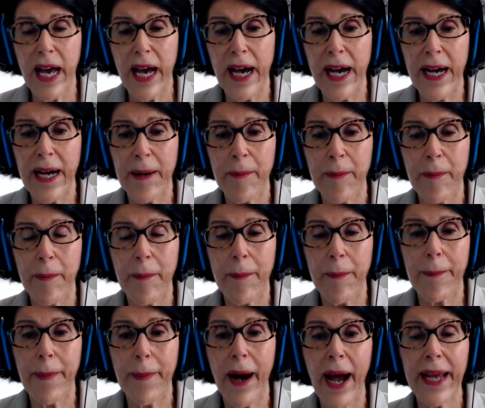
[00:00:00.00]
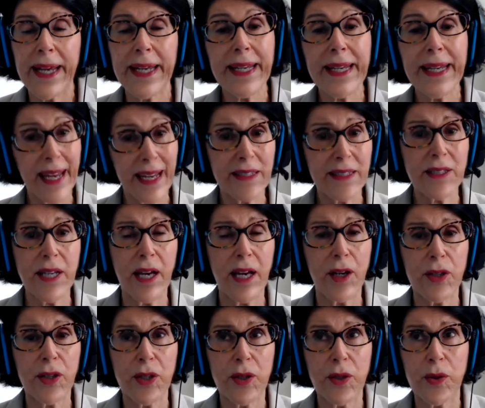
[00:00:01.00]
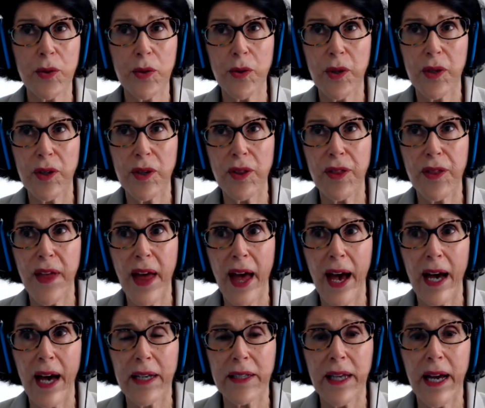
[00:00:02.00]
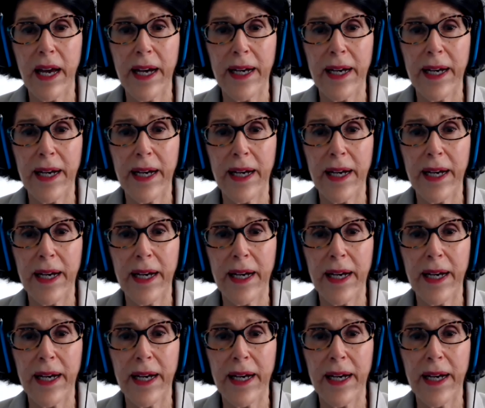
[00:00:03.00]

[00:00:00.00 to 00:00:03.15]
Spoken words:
I can tell you that